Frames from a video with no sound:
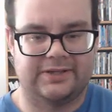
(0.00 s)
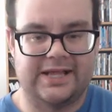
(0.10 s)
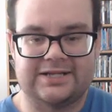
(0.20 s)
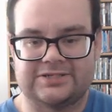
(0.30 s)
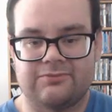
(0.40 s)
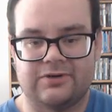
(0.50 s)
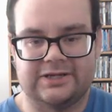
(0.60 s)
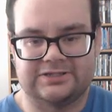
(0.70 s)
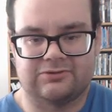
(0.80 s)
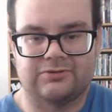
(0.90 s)
and that
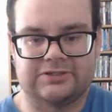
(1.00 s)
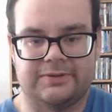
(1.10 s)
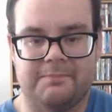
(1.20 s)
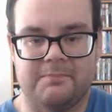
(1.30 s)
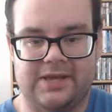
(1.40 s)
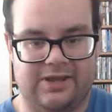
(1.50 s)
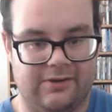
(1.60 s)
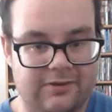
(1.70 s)
someone is going to be me.